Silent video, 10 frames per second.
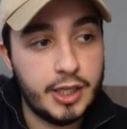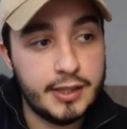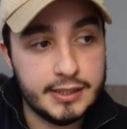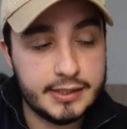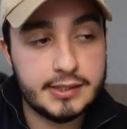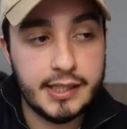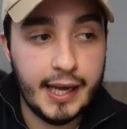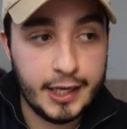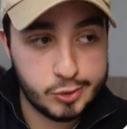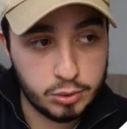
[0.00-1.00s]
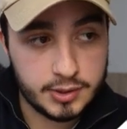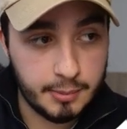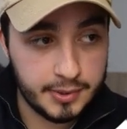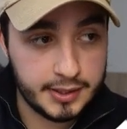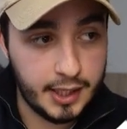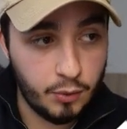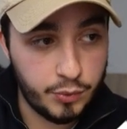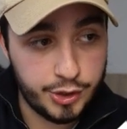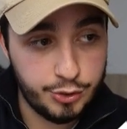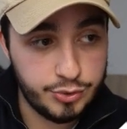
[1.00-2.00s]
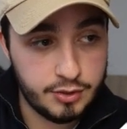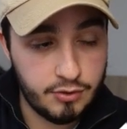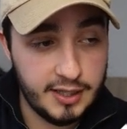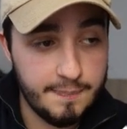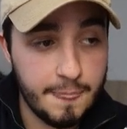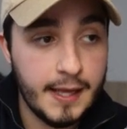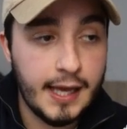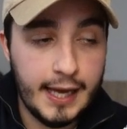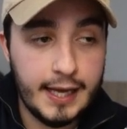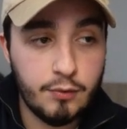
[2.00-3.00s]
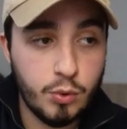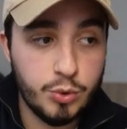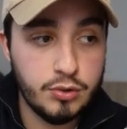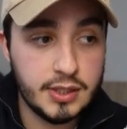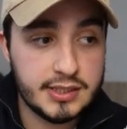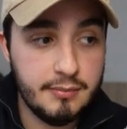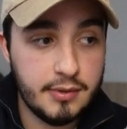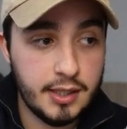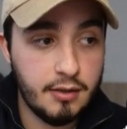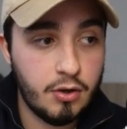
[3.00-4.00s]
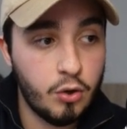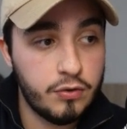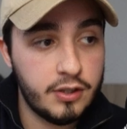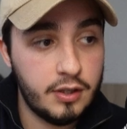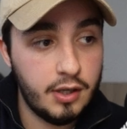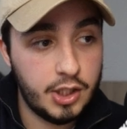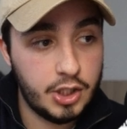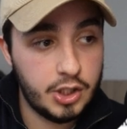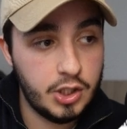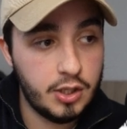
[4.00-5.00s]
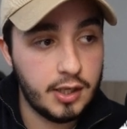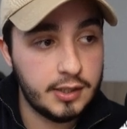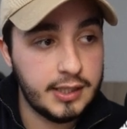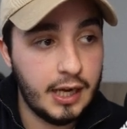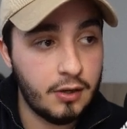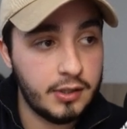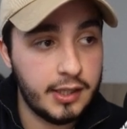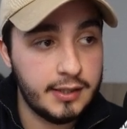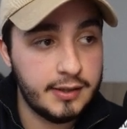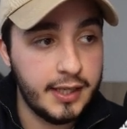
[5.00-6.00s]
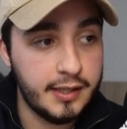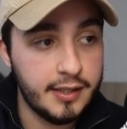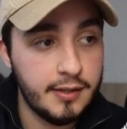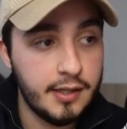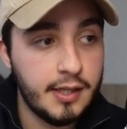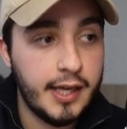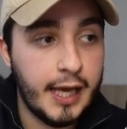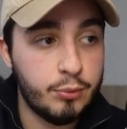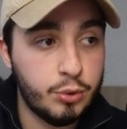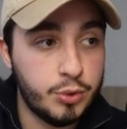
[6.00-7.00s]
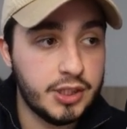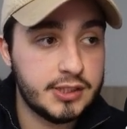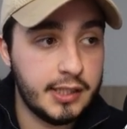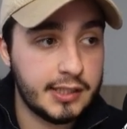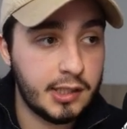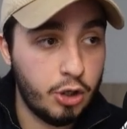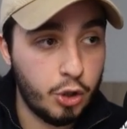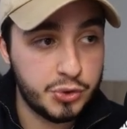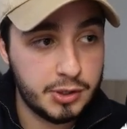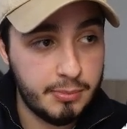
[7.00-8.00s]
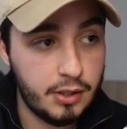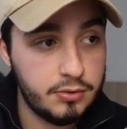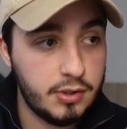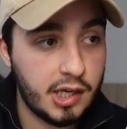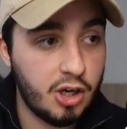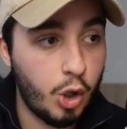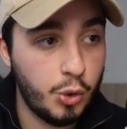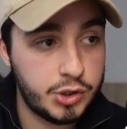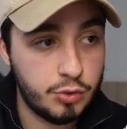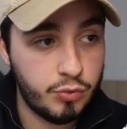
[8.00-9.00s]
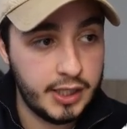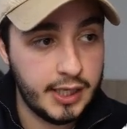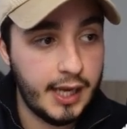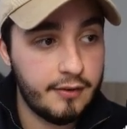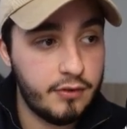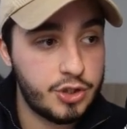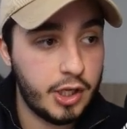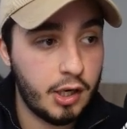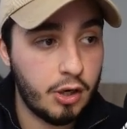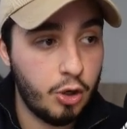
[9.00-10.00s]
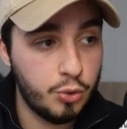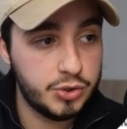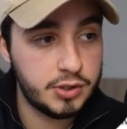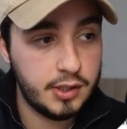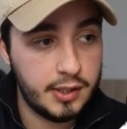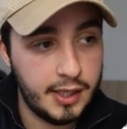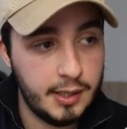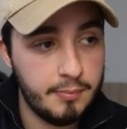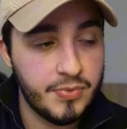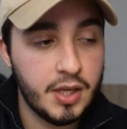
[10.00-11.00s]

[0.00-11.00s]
And this is the actual template that we're using, right? And we would do the same thing over here down in data. And we would just select our host about, our host rating average, and our host name.